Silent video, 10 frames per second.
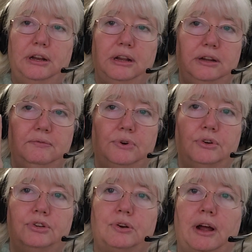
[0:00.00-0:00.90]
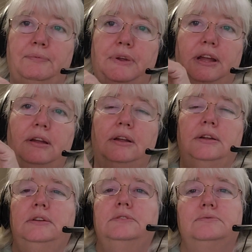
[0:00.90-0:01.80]
it anymore, drop it,
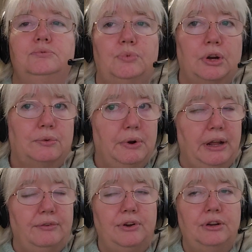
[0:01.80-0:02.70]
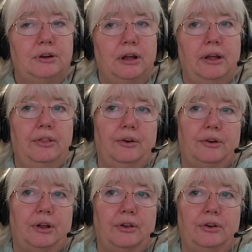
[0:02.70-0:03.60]
work whatever other
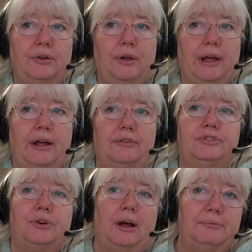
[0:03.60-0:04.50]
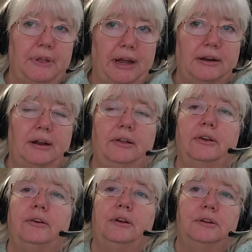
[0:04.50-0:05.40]
color you have, drop that
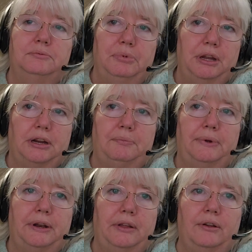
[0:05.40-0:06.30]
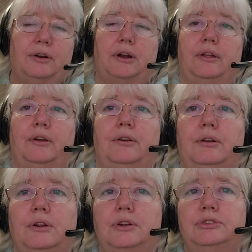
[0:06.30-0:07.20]
color, pick up another color.
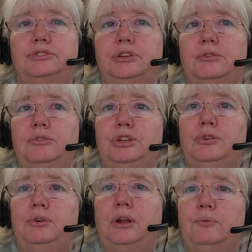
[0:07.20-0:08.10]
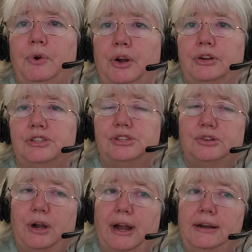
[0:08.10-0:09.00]
So you can work
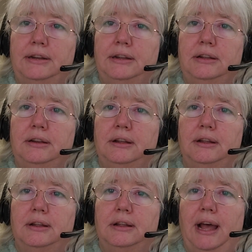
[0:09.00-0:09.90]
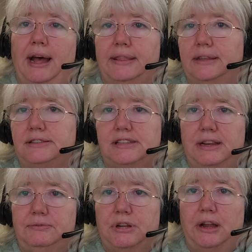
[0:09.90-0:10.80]
stranded at the
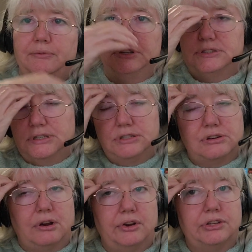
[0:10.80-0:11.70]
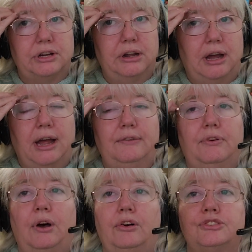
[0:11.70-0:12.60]
same time as Intarsia.
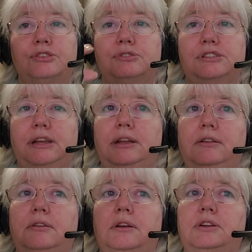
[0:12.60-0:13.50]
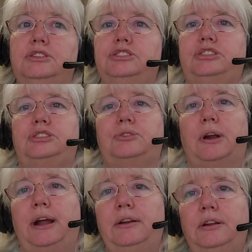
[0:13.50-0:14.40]
I've also seen
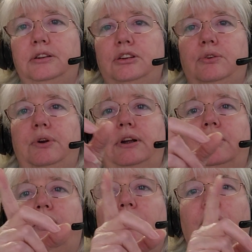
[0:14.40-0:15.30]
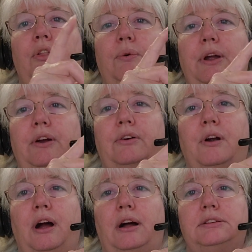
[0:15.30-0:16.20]
stranded going all the way
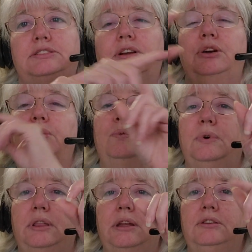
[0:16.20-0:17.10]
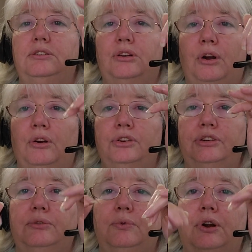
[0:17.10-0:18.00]
across with
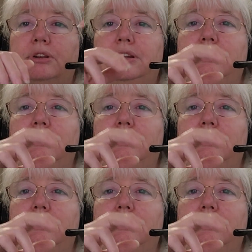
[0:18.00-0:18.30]
Intarsia worked